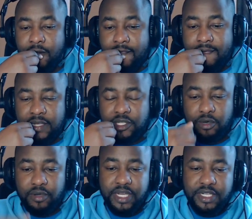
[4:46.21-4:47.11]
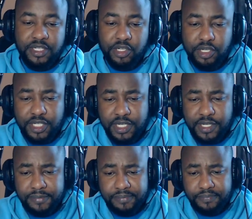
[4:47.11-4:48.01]
So it is not
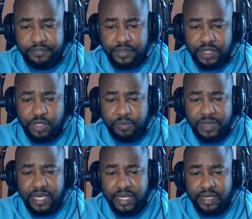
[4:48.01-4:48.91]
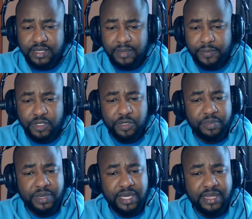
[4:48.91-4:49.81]
to be supposed to
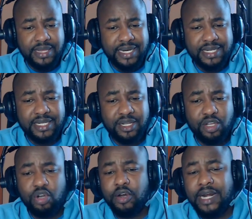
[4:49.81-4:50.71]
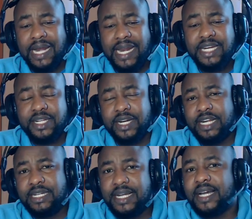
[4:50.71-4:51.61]
be that God literally
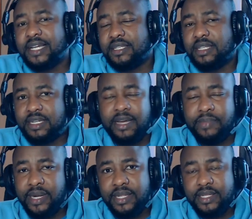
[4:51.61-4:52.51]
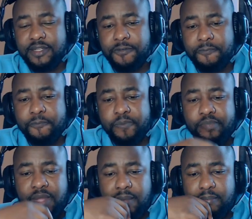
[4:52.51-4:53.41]
touched the tablets,
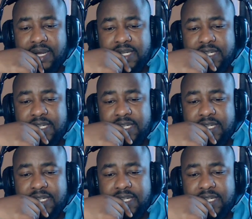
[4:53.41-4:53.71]
but